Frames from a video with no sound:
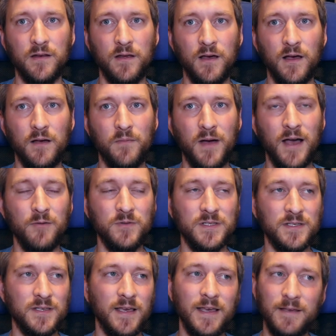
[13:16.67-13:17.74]
I would
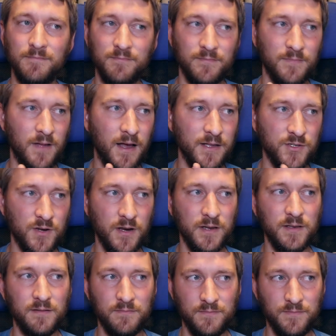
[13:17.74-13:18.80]
say I try
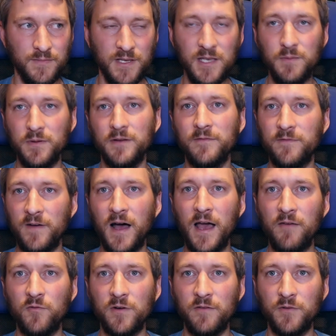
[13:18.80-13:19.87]
to keep it at
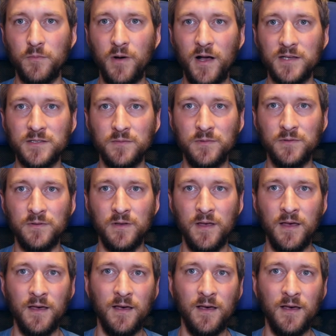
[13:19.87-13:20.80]
5 wherever possible.